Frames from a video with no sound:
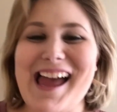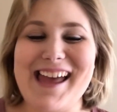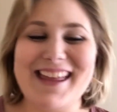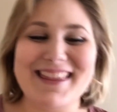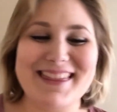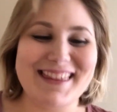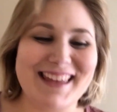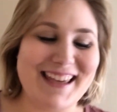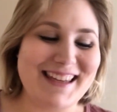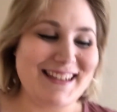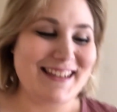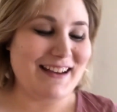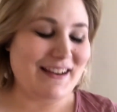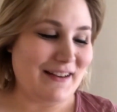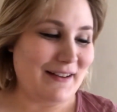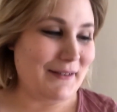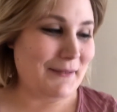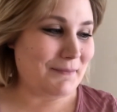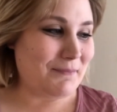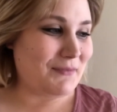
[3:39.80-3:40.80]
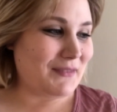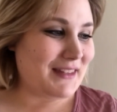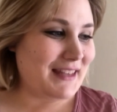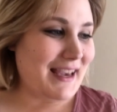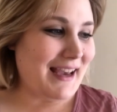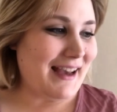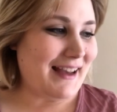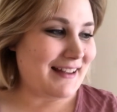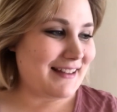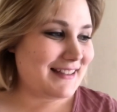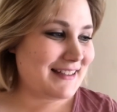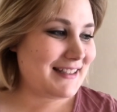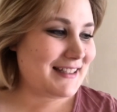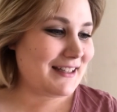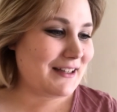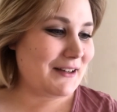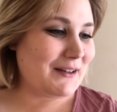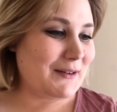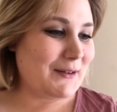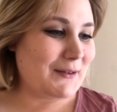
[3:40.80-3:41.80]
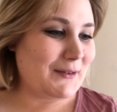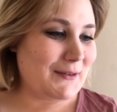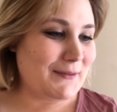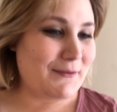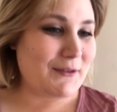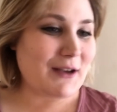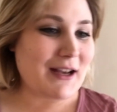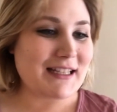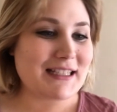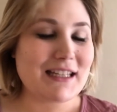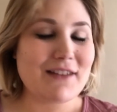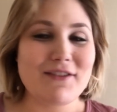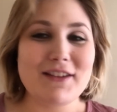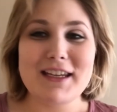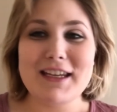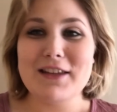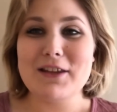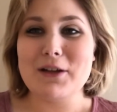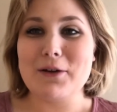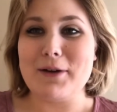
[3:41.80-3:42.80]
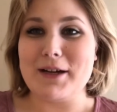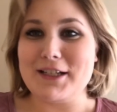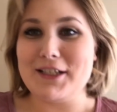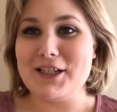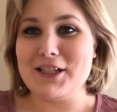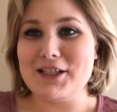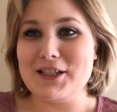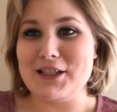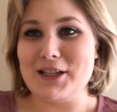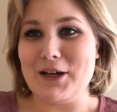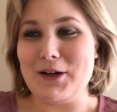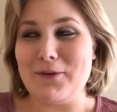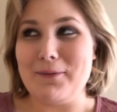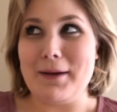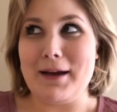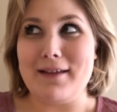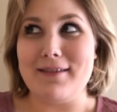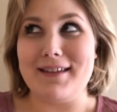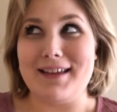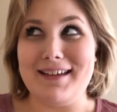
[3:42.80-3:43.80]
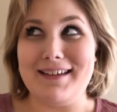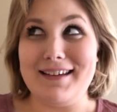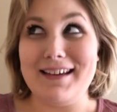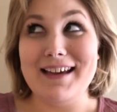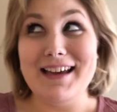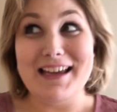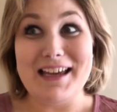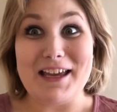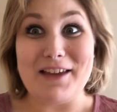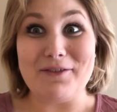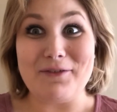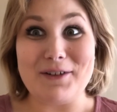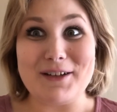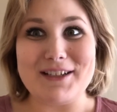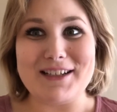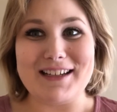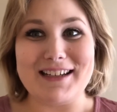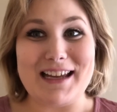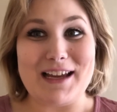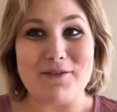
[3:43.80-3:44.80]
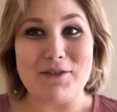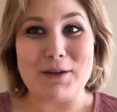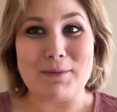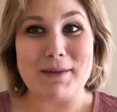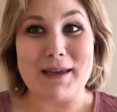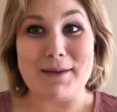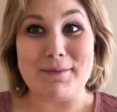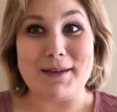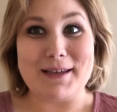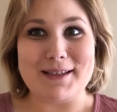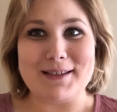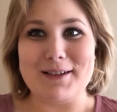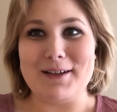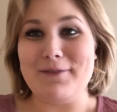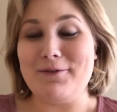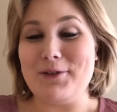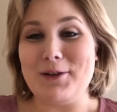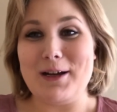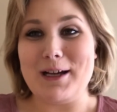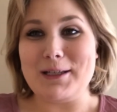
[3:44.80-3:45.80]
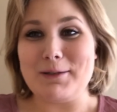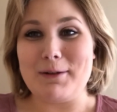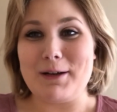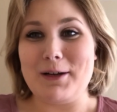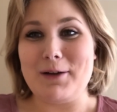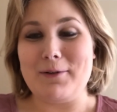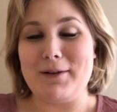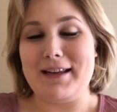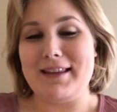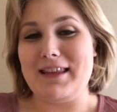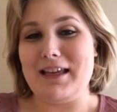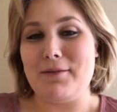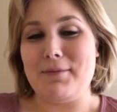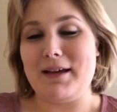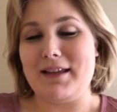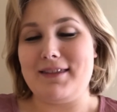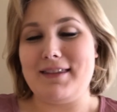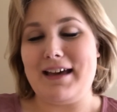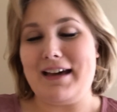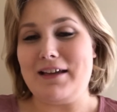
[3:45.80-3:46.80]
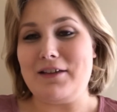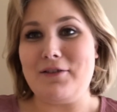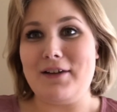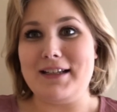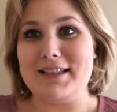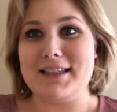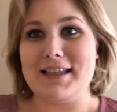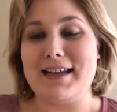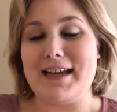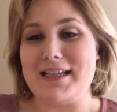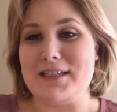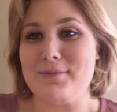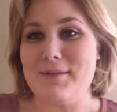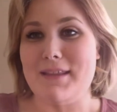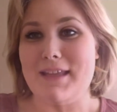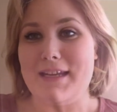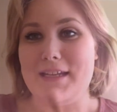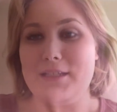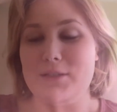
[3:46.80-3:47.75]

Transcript: and then, um, yeah, so if you guys have any other questions though about like if we're done having babies or if you guys want to know anything about that, you guys can ask me that